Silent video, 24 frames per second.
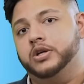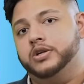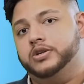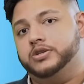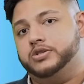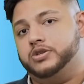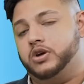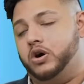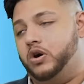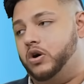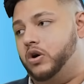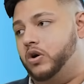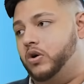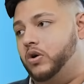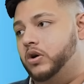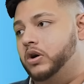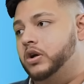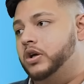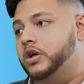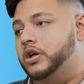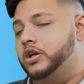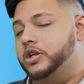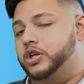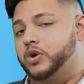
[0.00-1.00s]
So
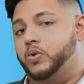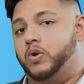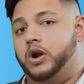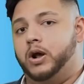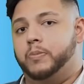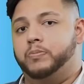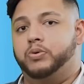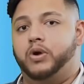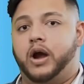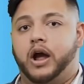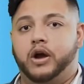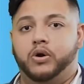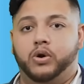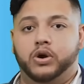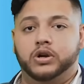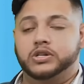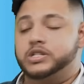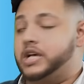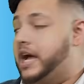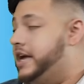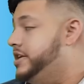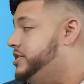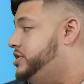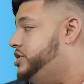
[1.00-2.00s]
you want to
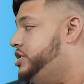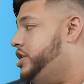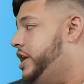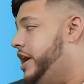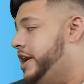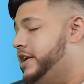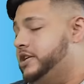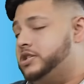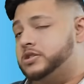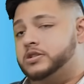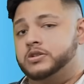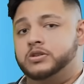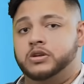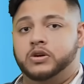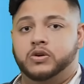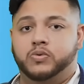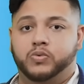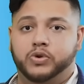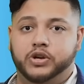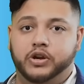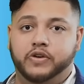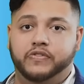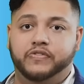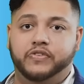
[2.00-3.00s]
prioritize Chase
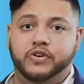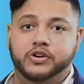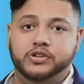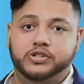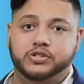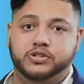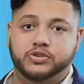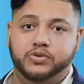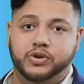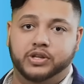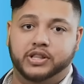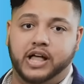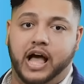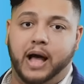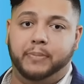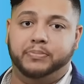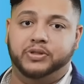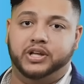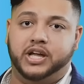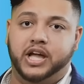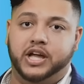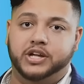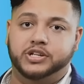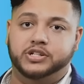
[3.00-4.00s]
when you're first doing the
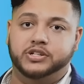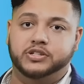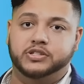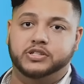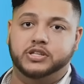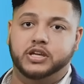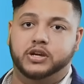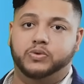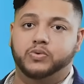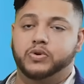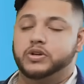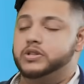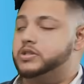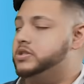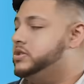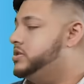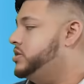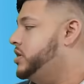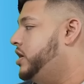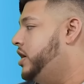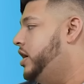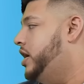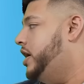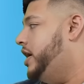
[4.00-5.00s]
application sequence.